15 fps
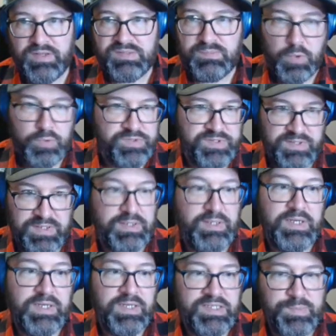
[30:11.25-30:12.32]
It's mostly
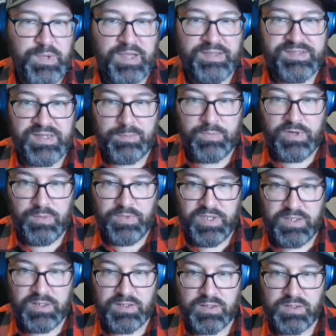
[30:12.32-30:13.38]
spots that I'm going to
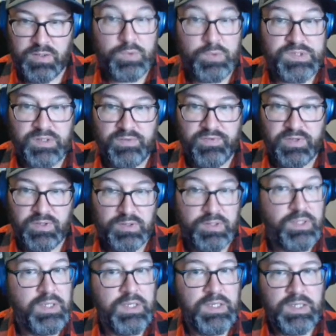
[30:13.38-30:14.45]
be close to the field,
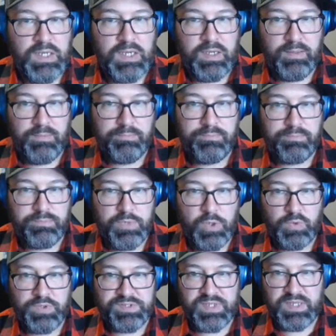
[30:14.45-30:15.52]
but
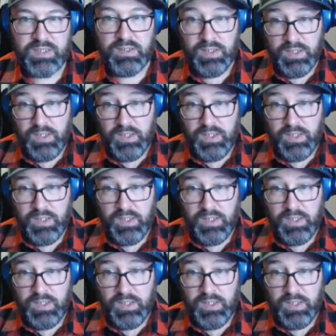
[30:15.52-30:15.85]
we'll see.